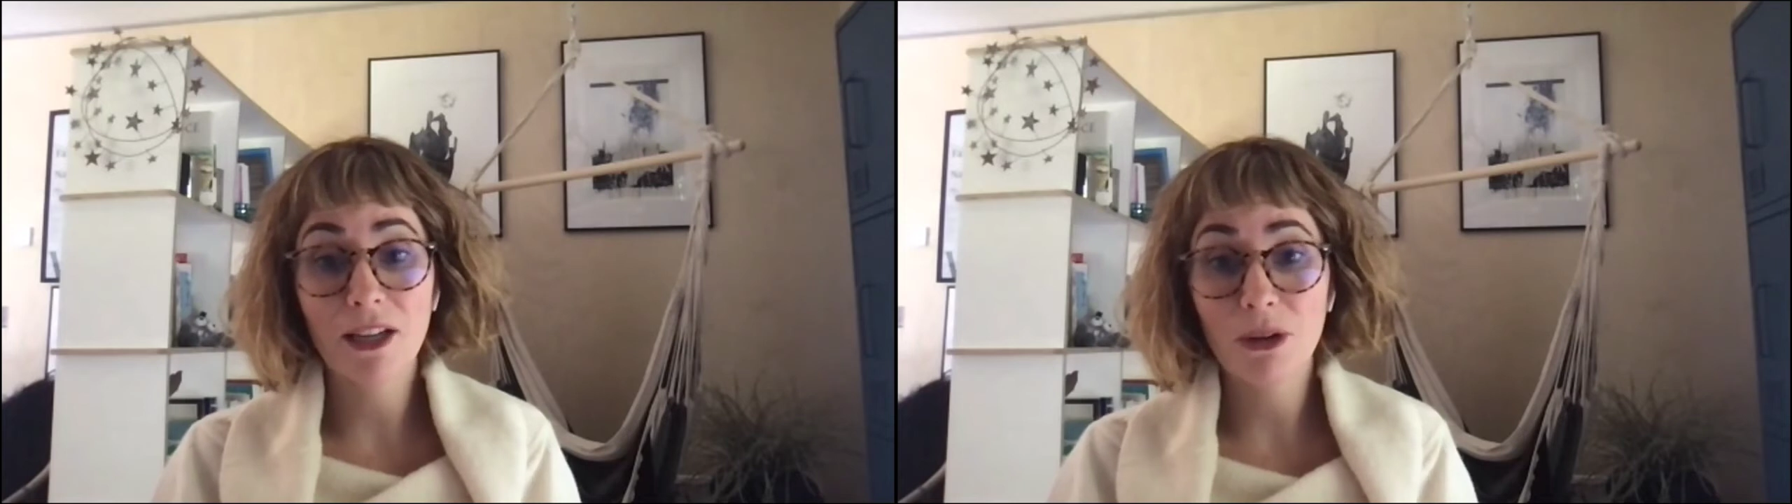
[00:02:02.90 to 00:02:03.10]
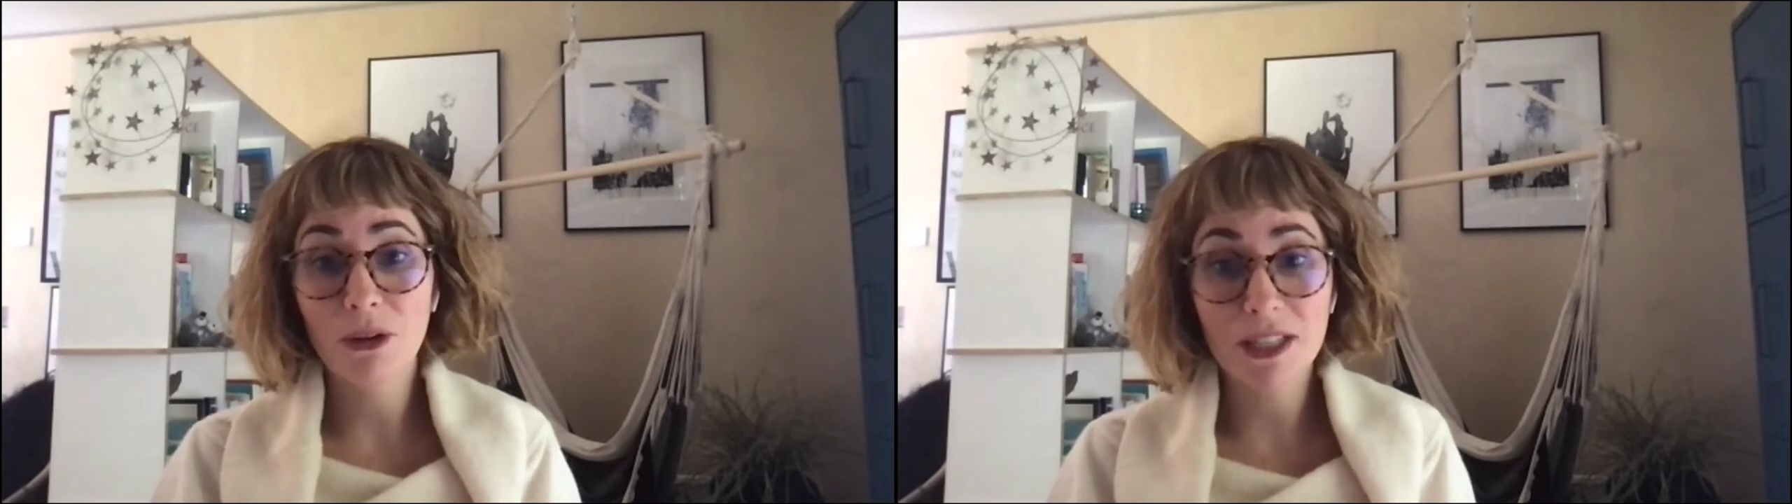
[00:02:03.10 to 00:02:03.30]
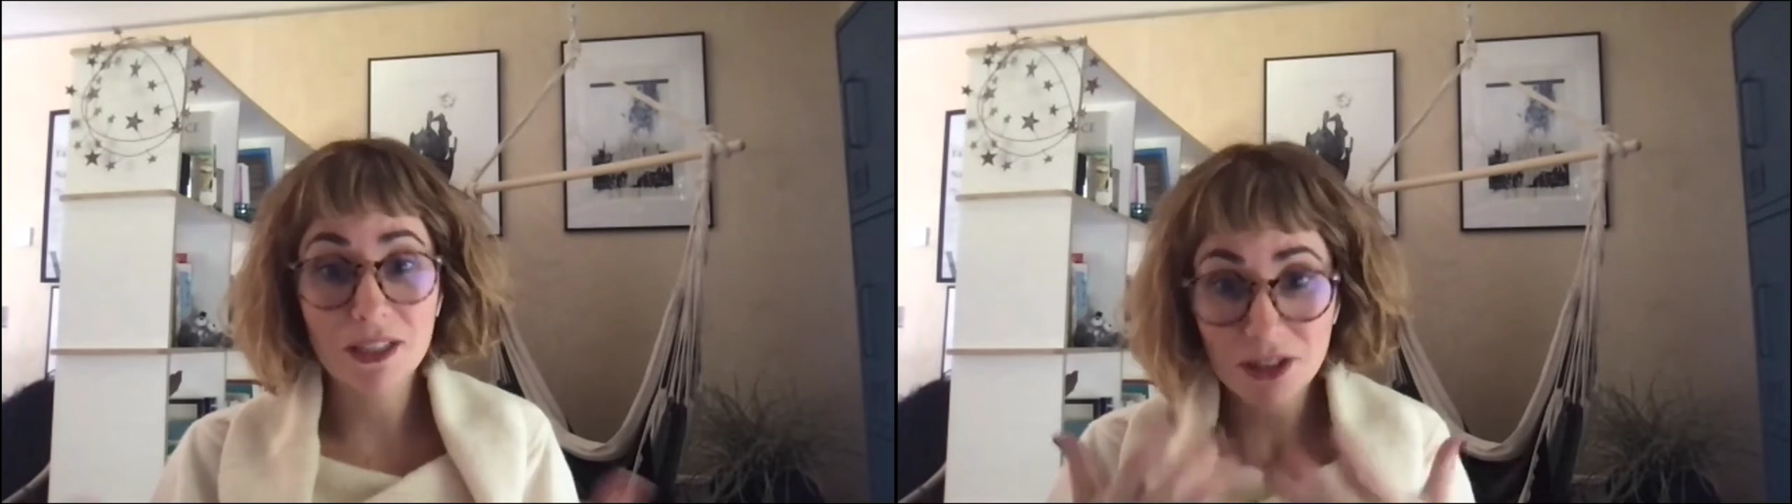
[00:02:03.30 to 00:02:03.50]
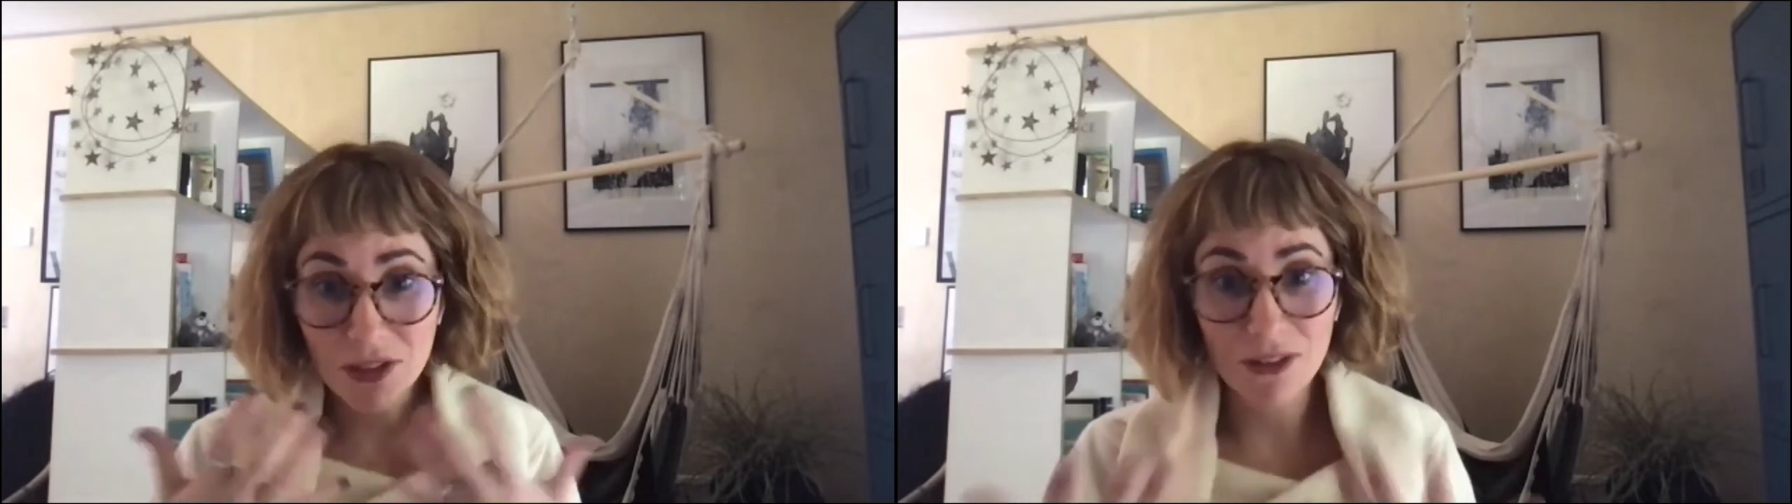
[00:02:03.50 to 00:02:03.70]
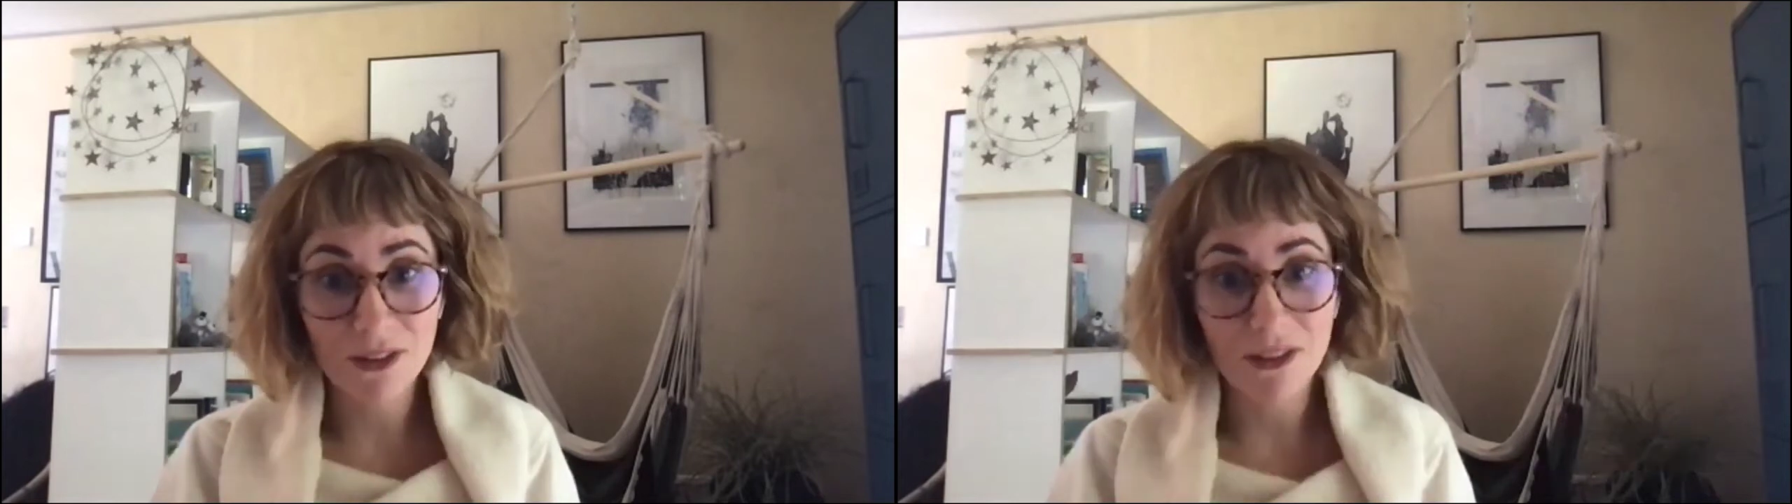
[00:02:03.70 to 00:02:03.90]
look
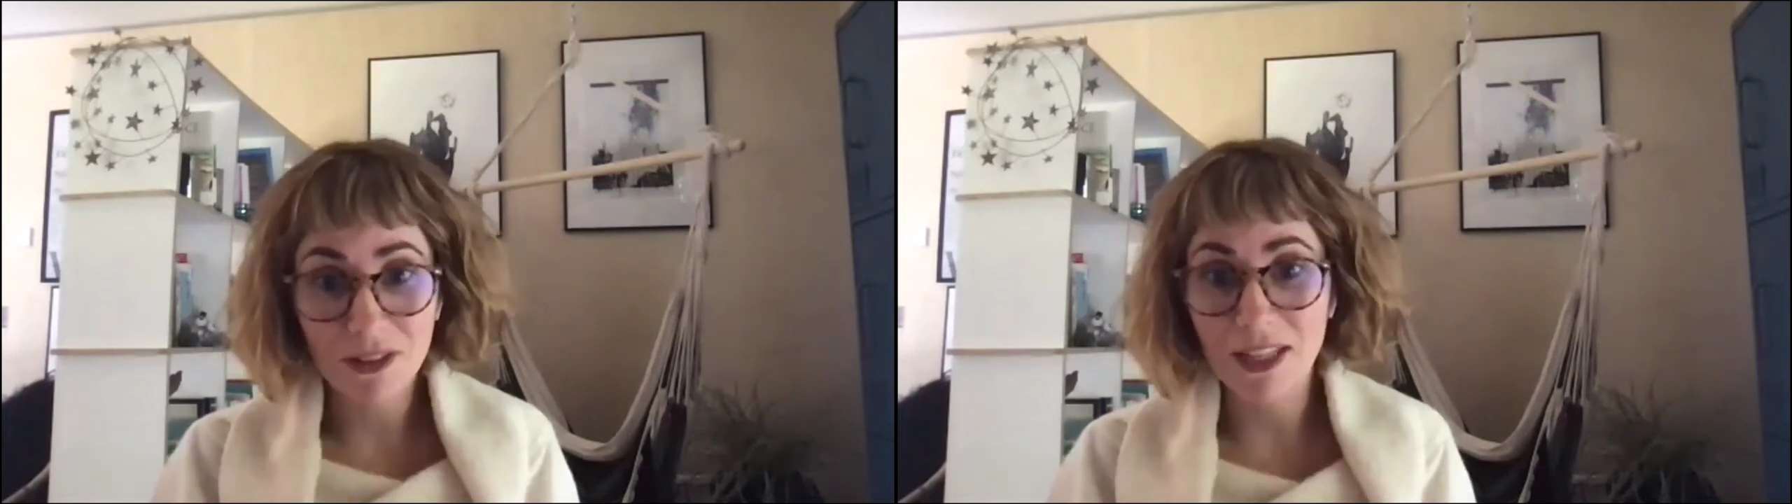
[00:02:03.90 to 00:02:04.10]
into